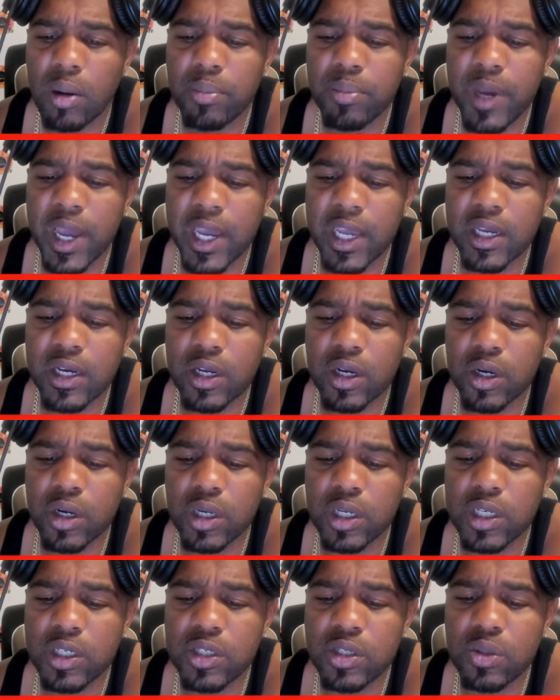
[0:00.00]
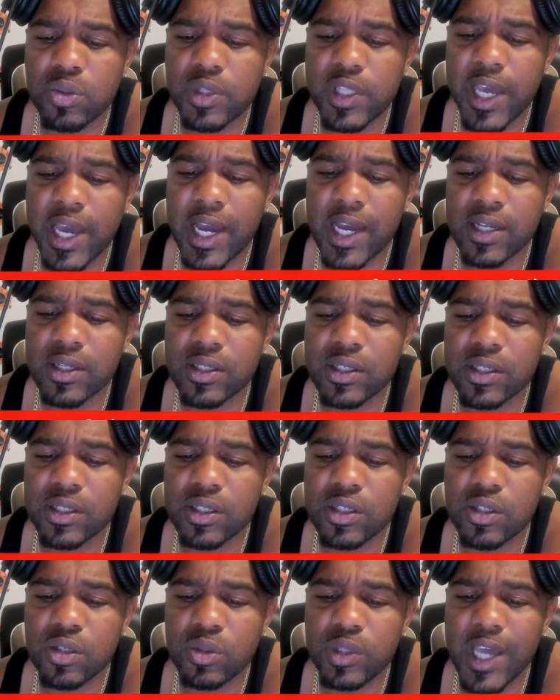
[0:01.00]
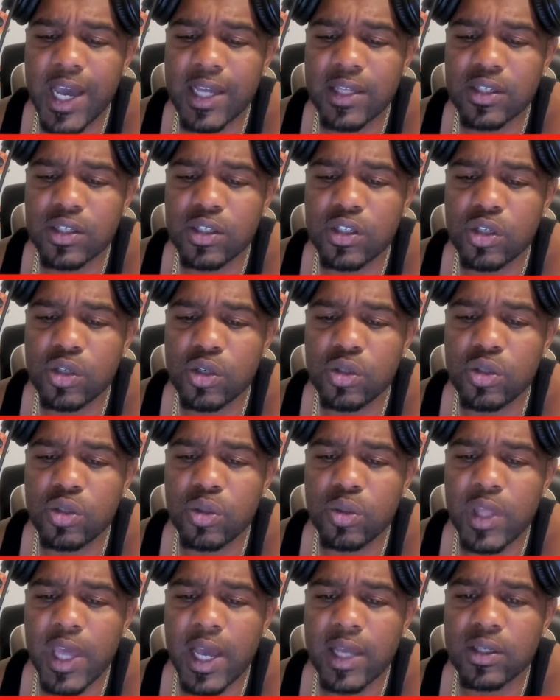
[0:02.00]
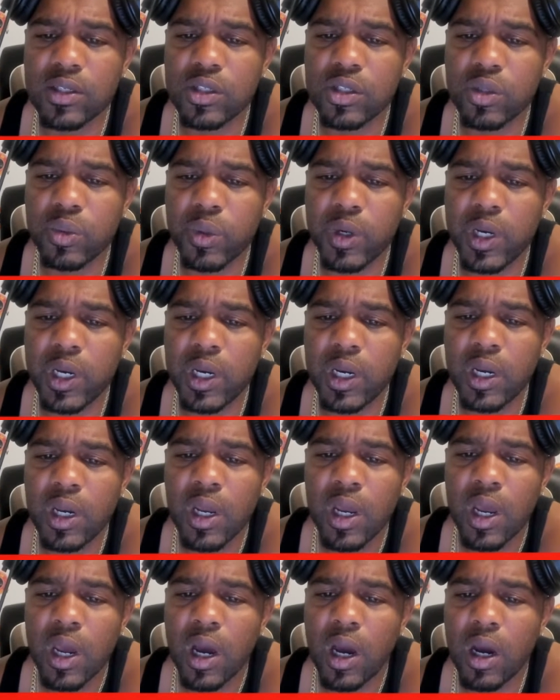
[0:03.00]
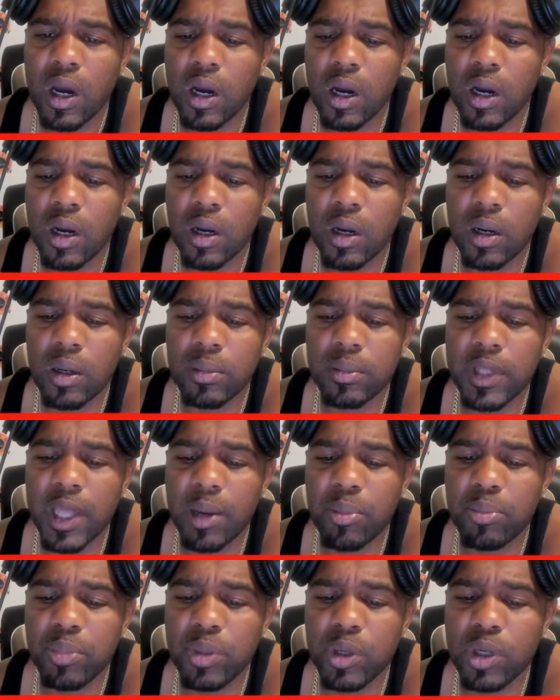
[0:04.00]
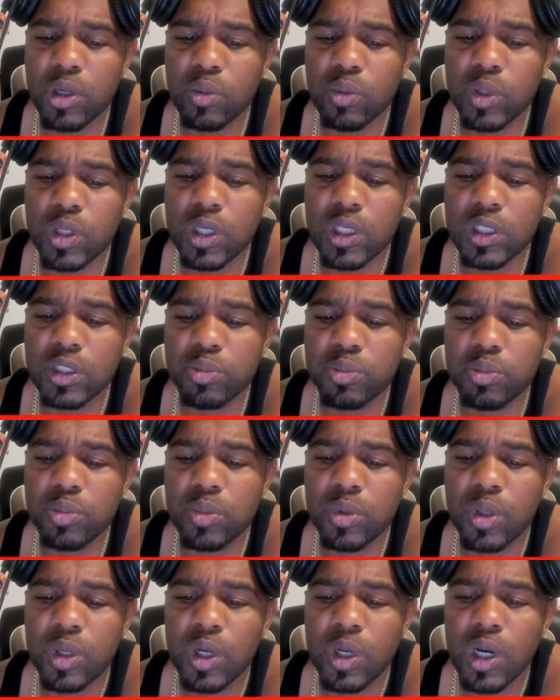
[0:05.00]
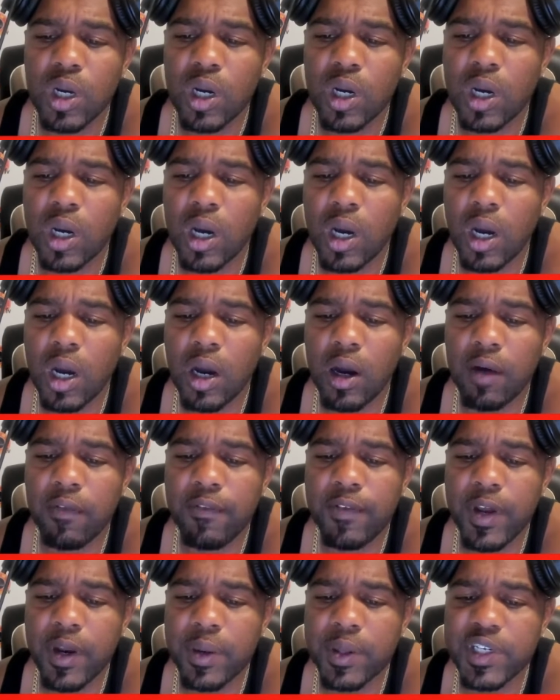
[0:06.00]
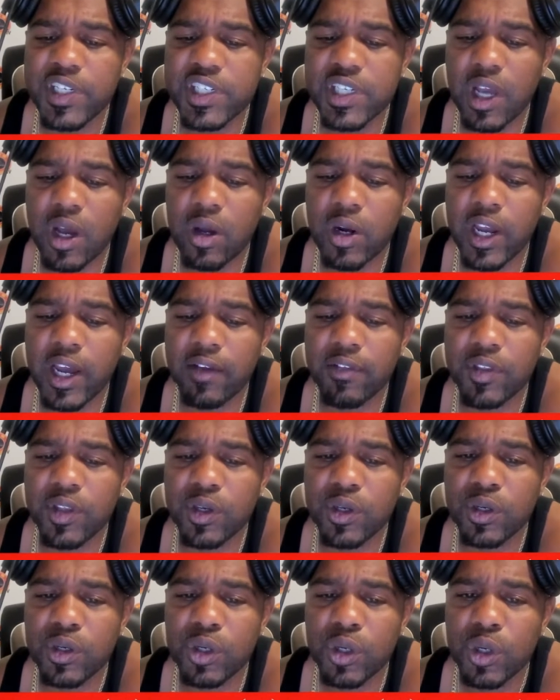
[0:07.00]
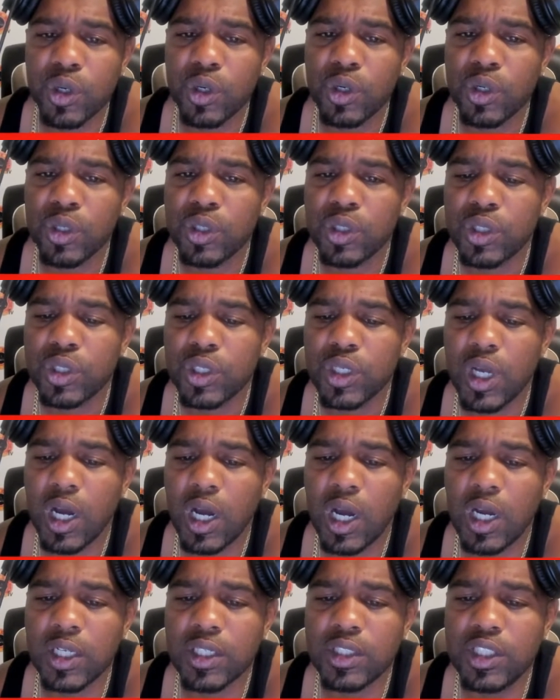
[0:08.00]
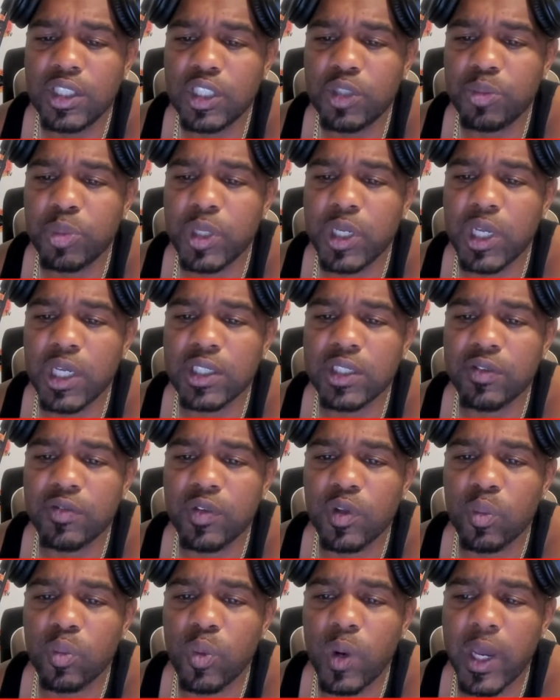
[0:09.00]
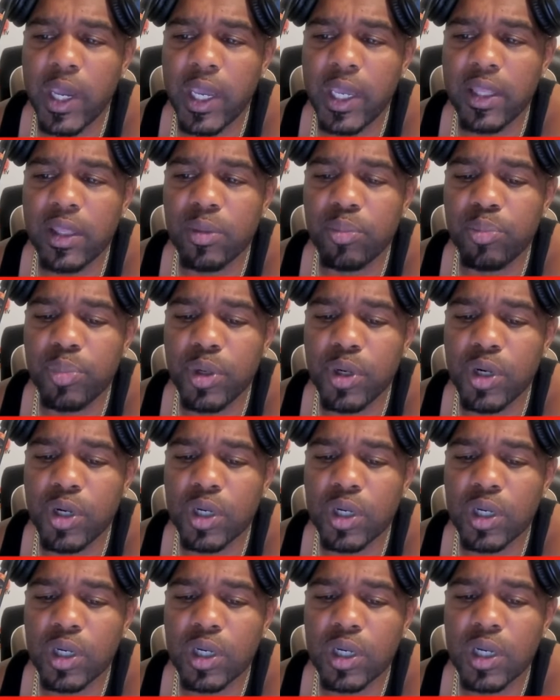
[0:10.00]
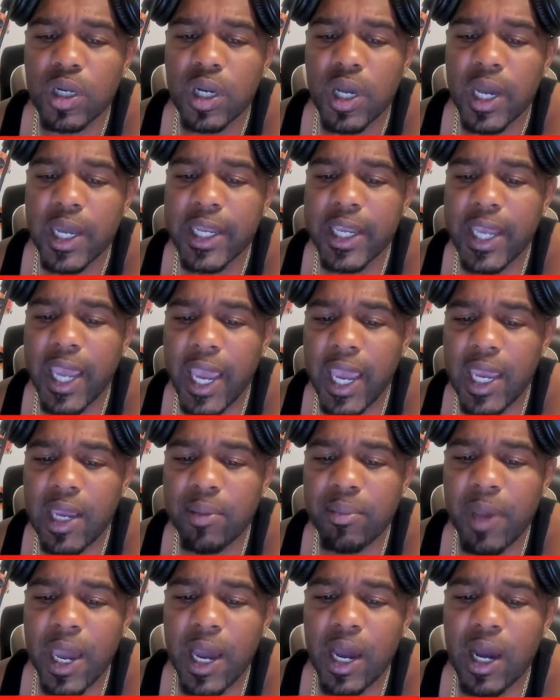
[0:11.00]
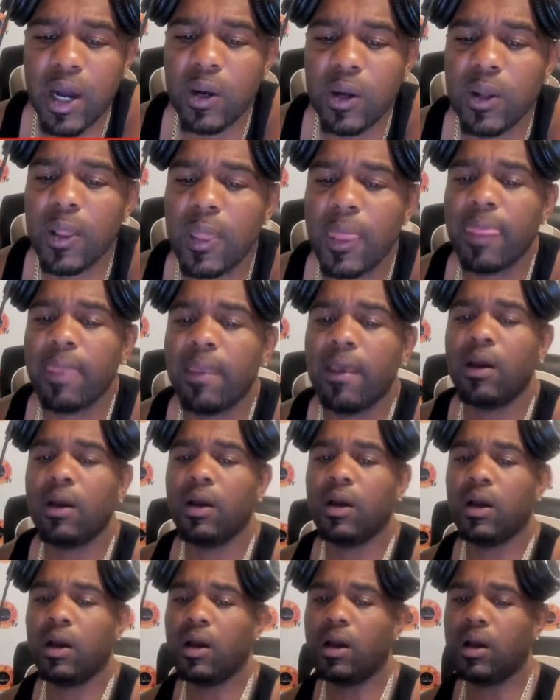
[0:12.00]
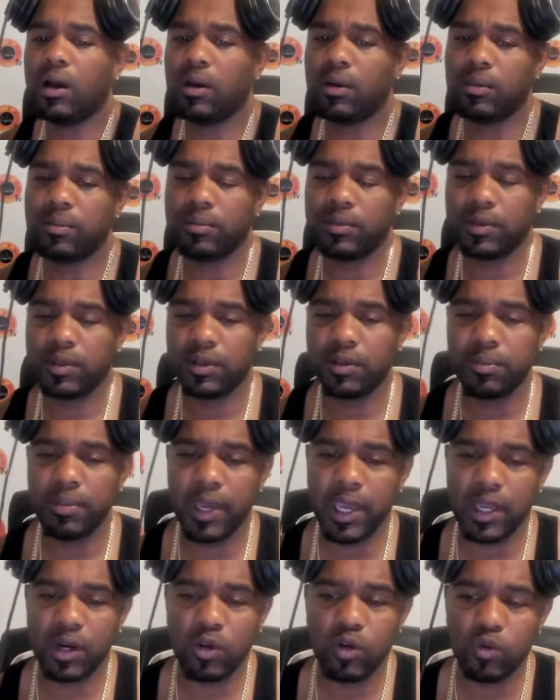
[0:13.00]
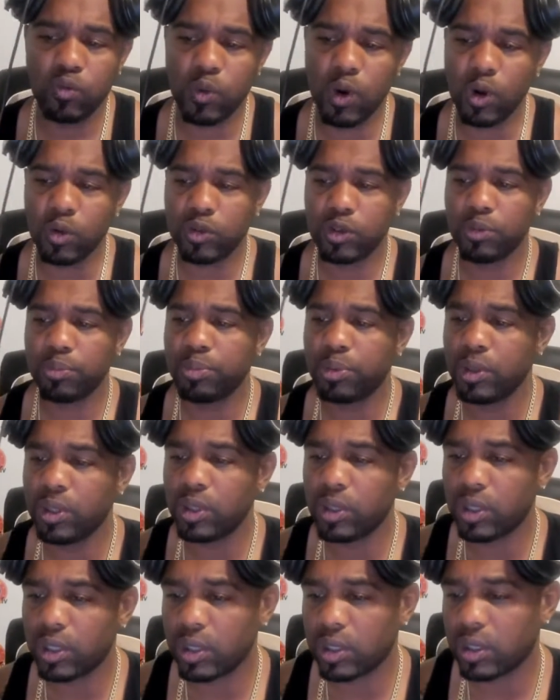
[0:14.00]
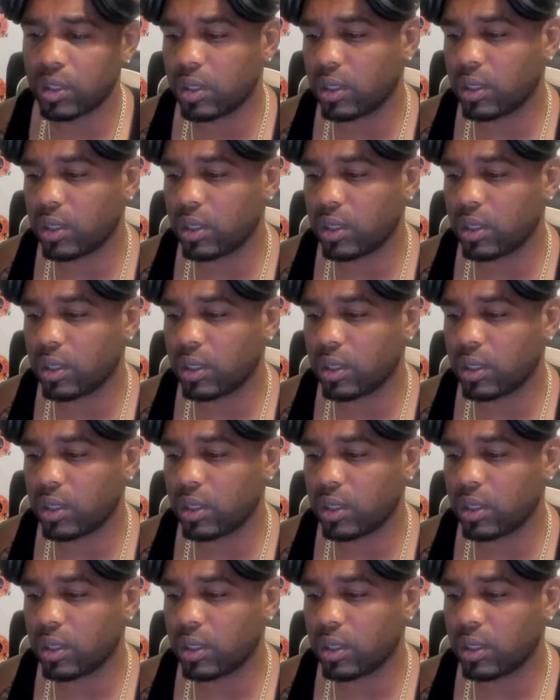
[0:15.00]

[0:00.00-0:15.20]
back in the early 2000s, 2002, 2003. That book was very sought after just because of the way the book came out. The man who wrote the book